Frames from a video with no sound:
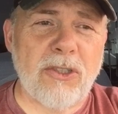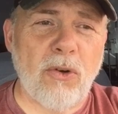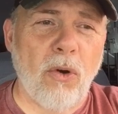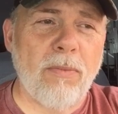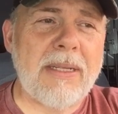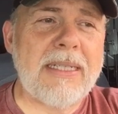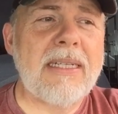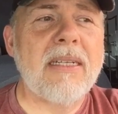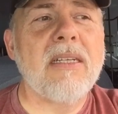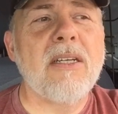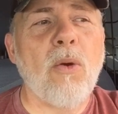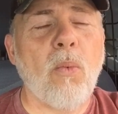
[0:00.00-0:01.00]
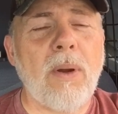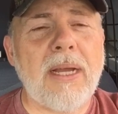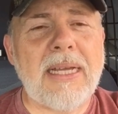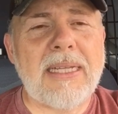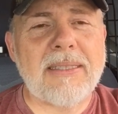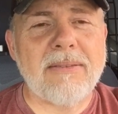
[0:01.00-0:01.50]
Normally
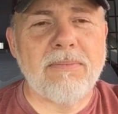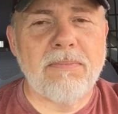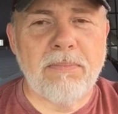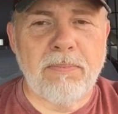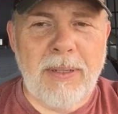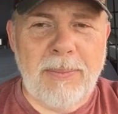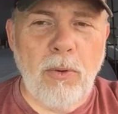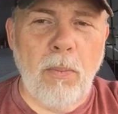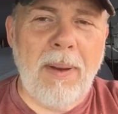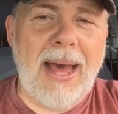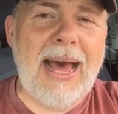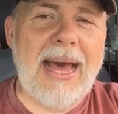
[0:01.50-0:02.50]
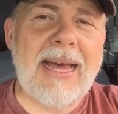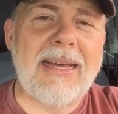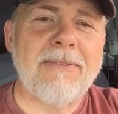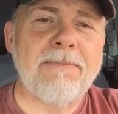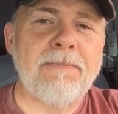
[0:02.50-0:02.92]
when people buy